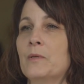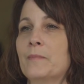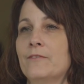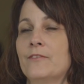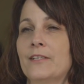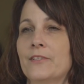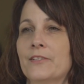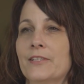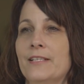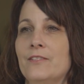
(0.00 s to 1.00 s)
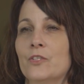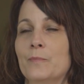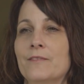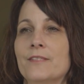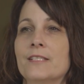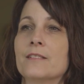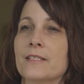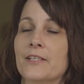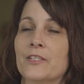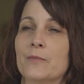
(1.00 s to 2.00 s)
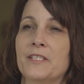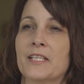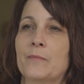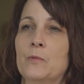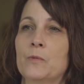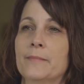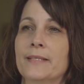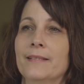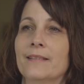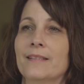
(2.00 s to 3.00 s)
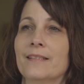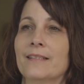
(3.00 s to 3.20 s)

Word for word: when my father had told me of his desire to become a woman,